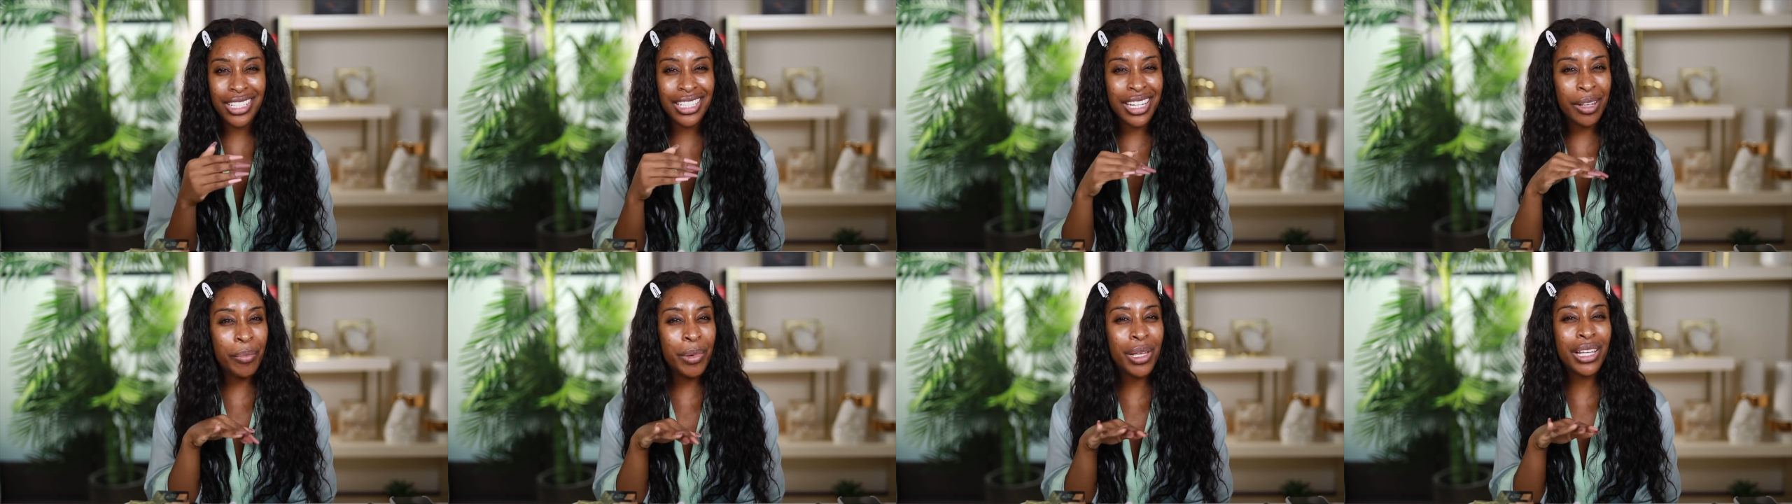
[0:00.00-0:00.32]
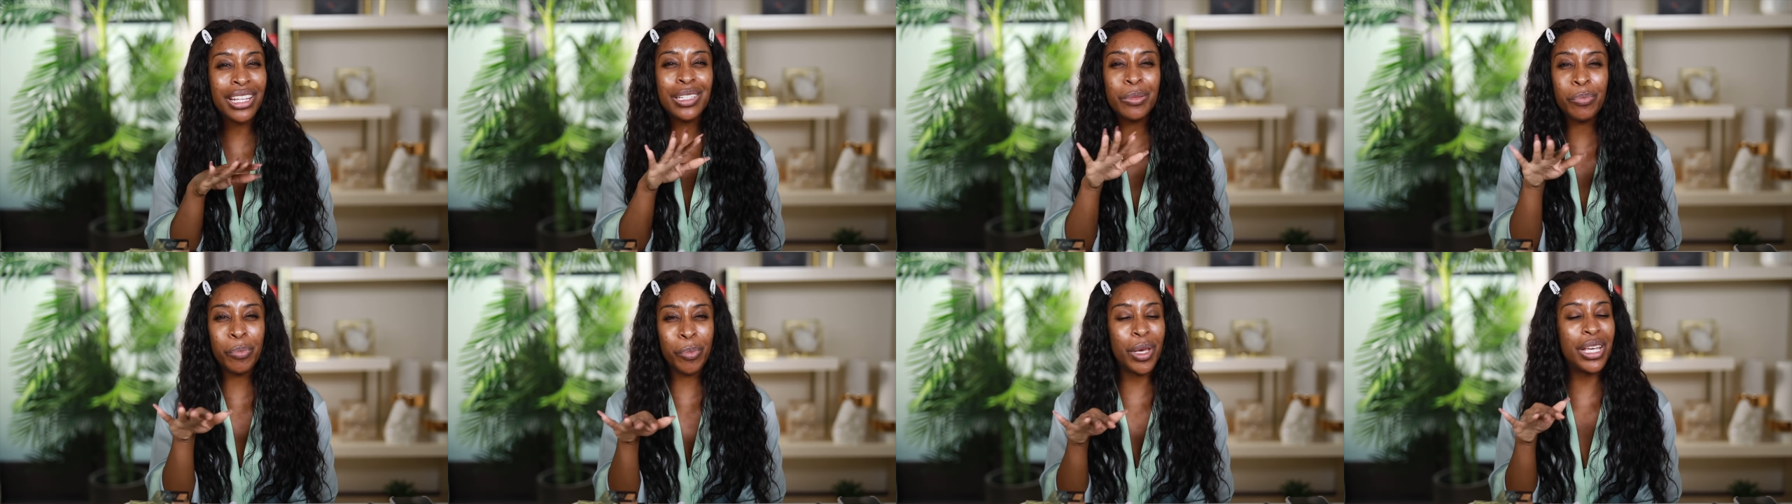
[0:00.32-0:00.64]

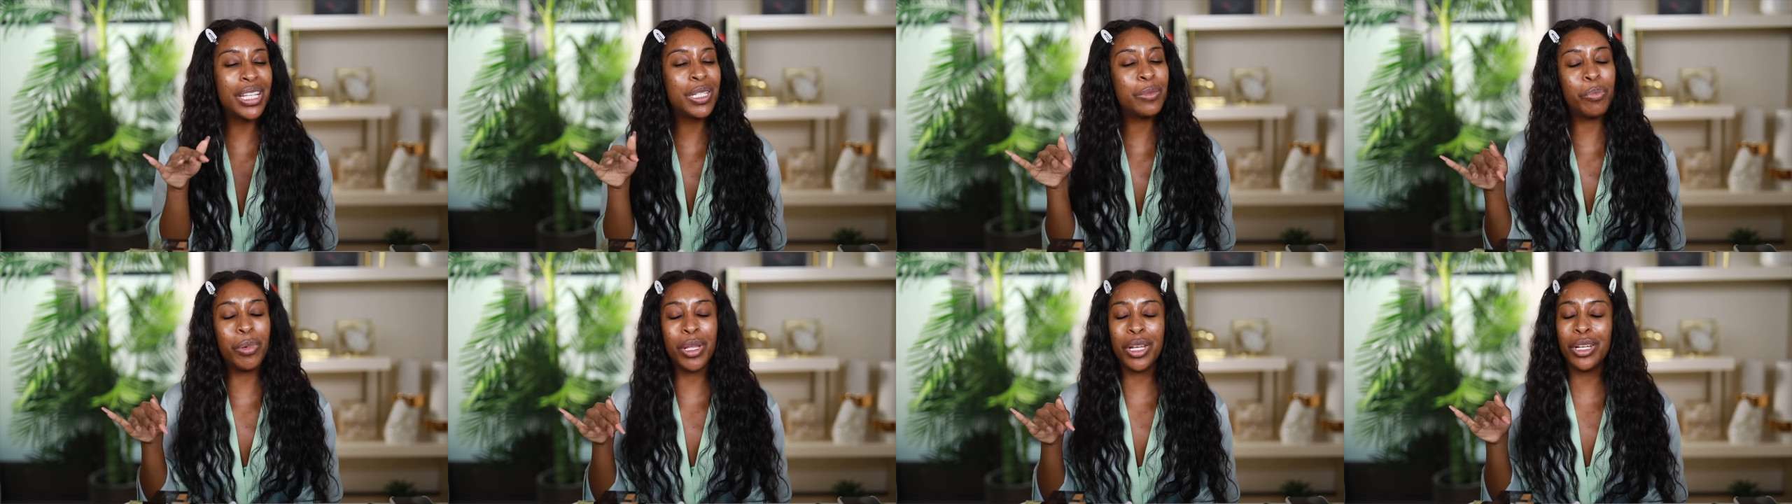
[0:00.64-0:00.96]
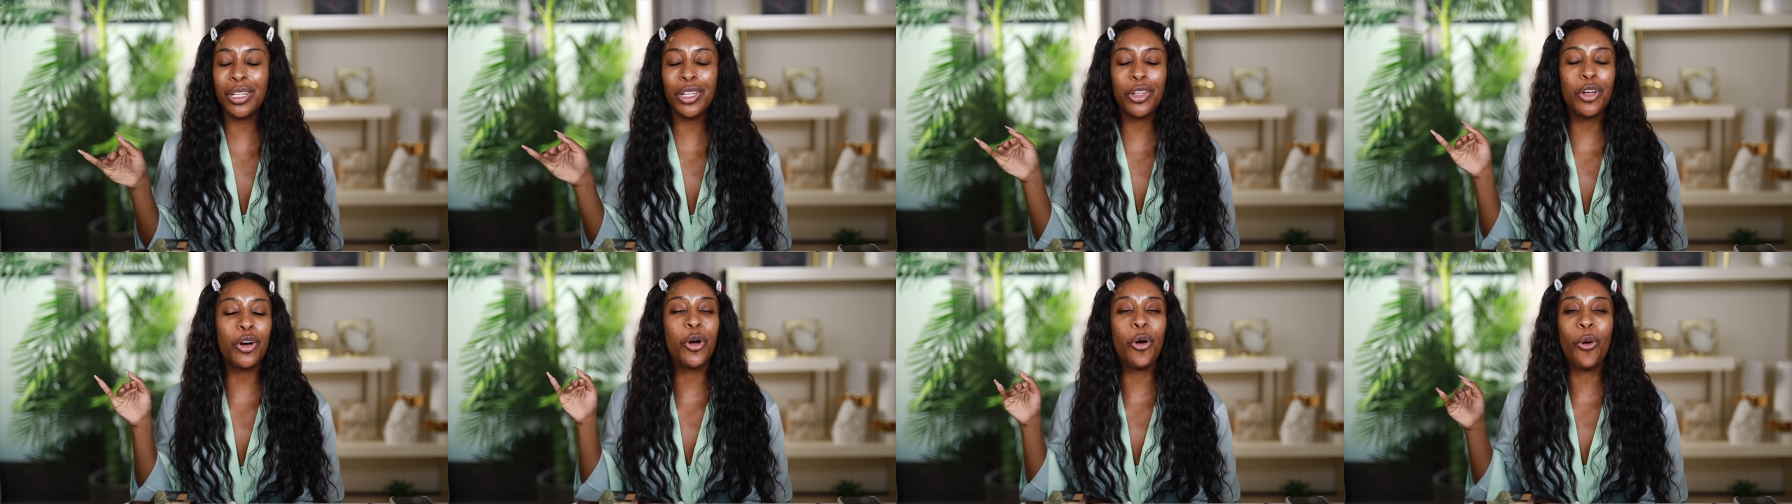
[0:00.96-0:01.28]
It's, it's been a
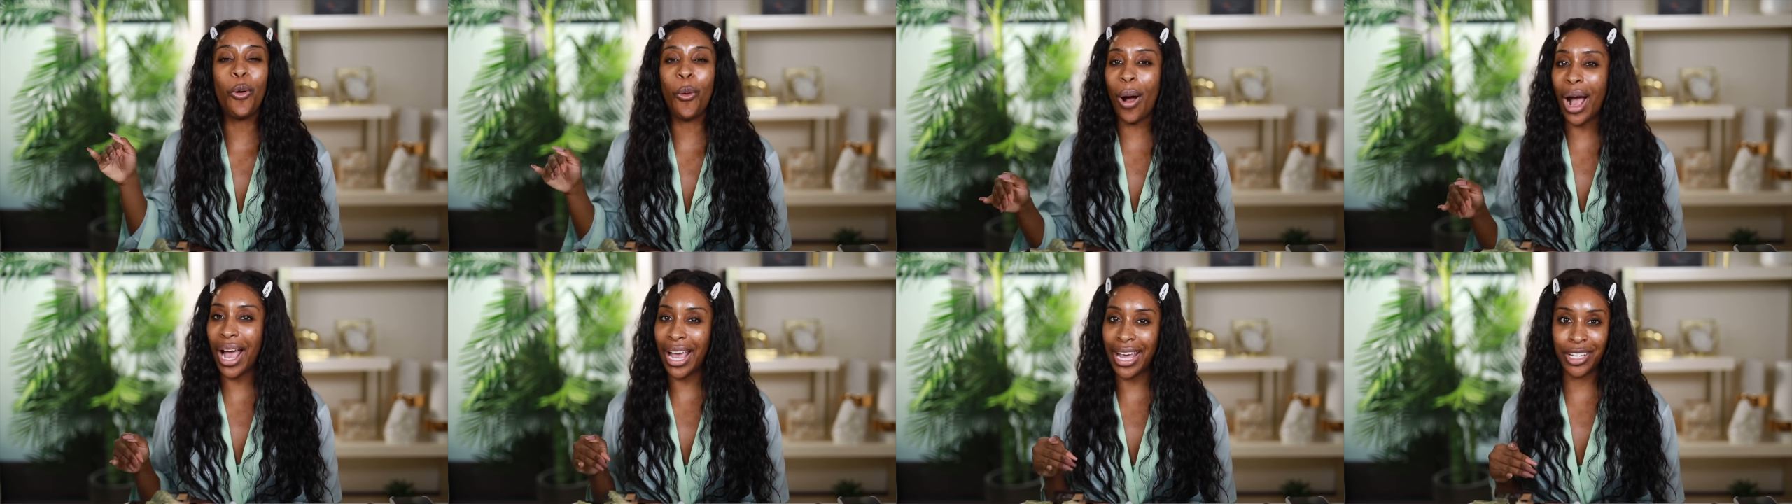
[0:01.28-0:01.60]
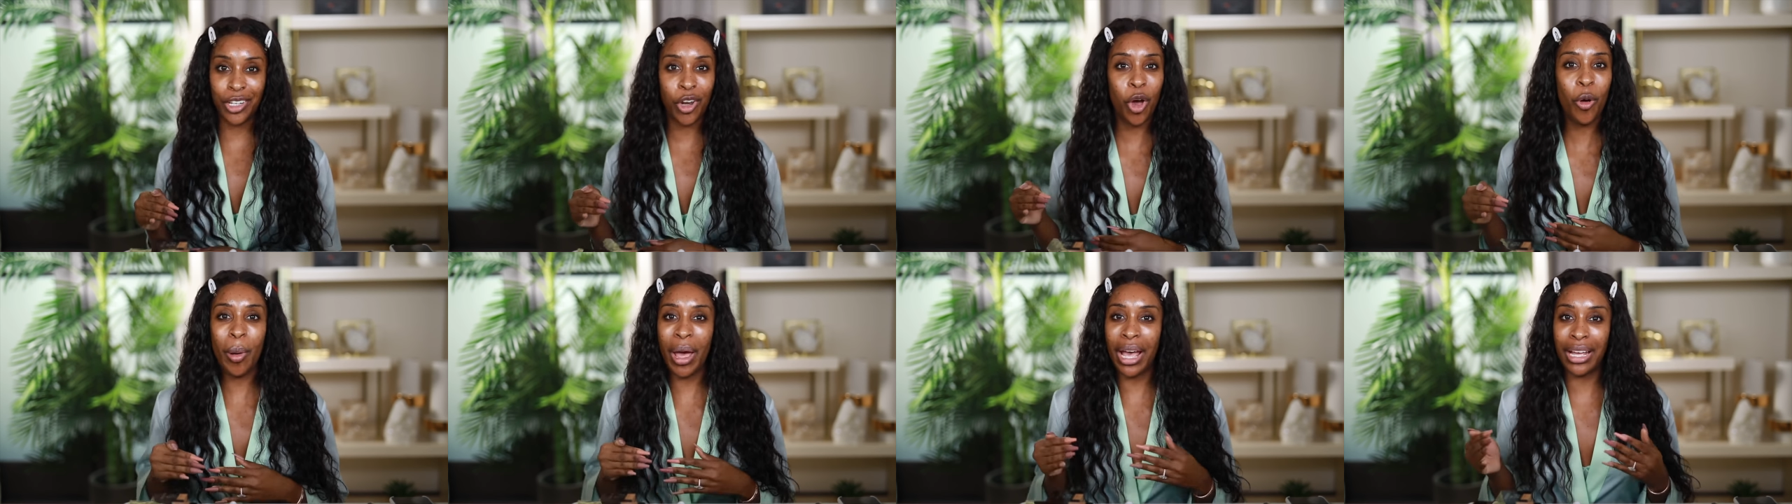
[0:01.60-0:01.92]
little quiet,
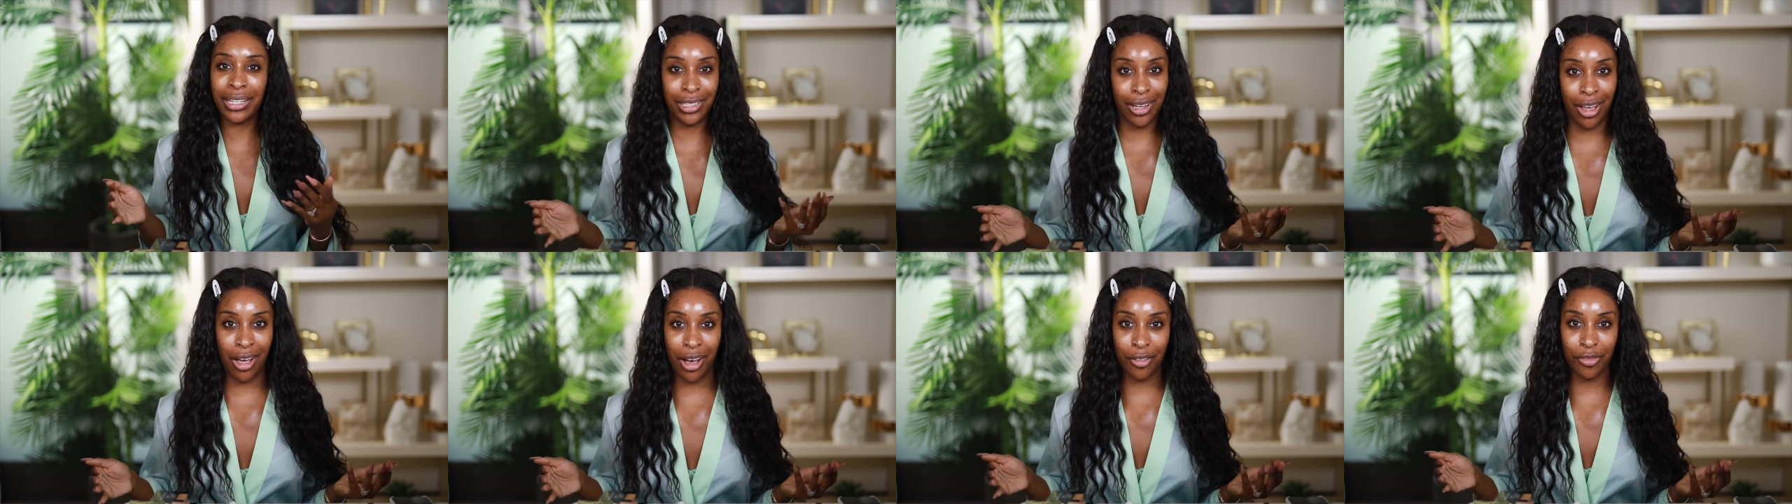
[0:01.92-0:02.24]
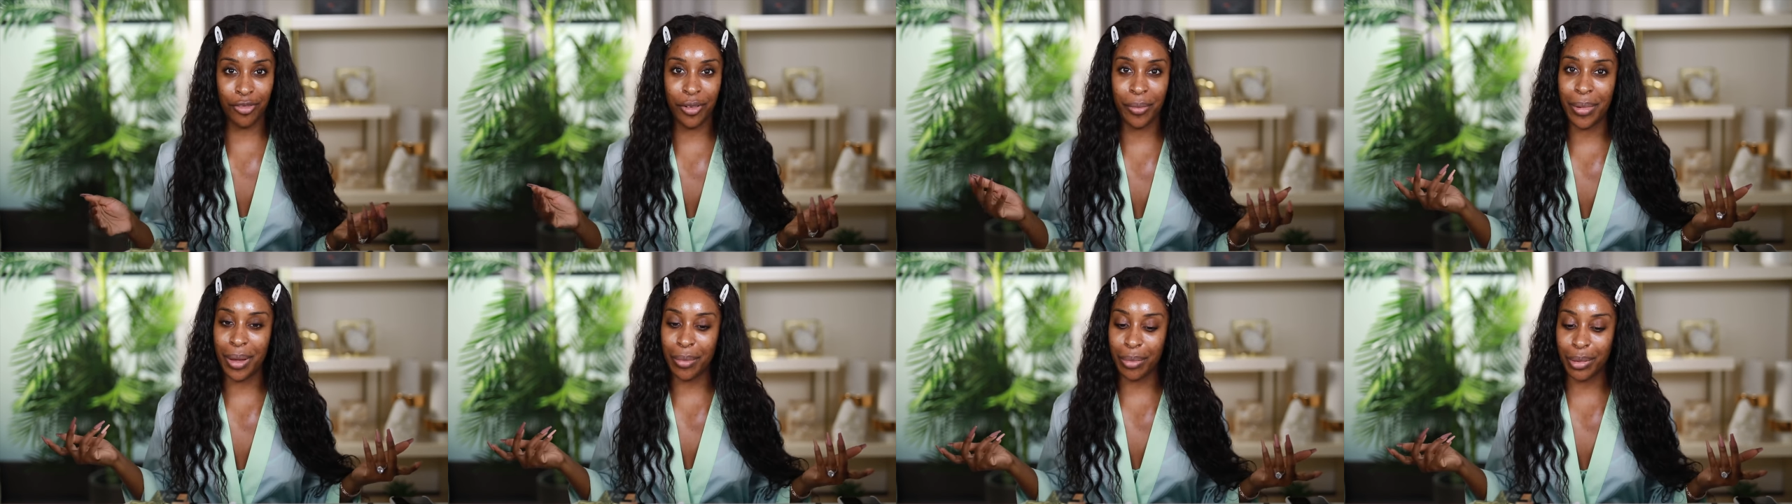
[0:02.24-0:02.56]
no back talk
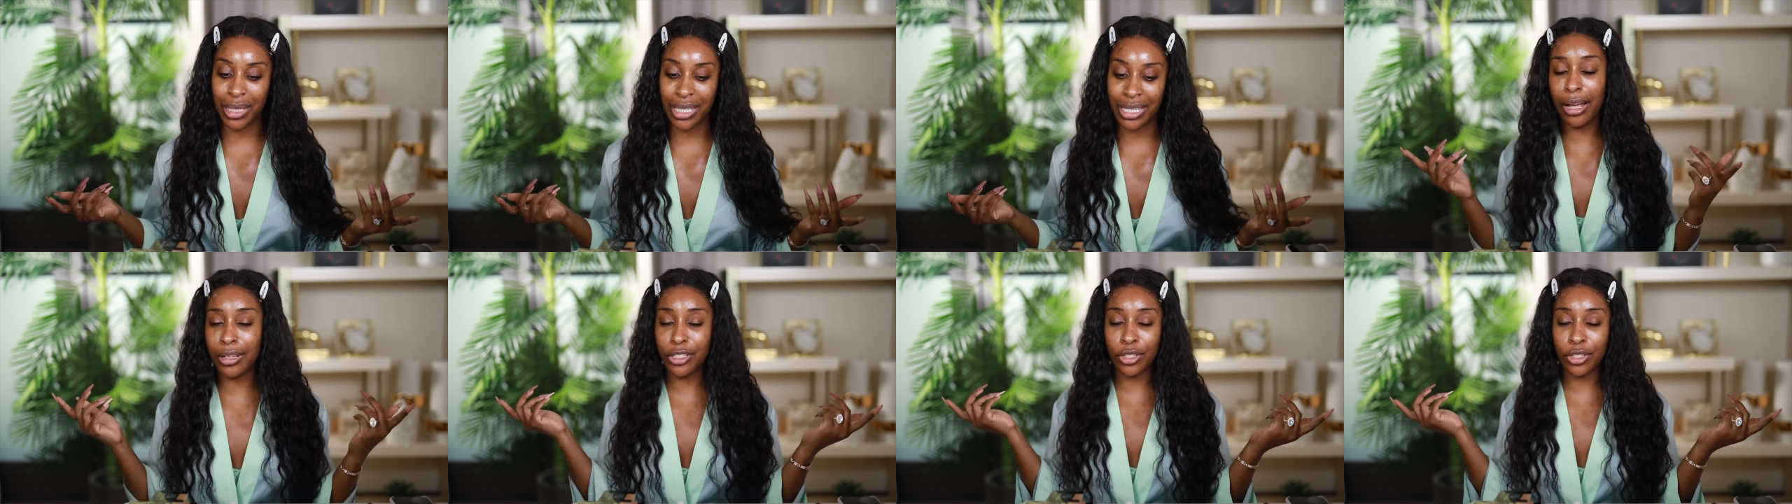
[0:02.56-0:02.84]
from Maybelline.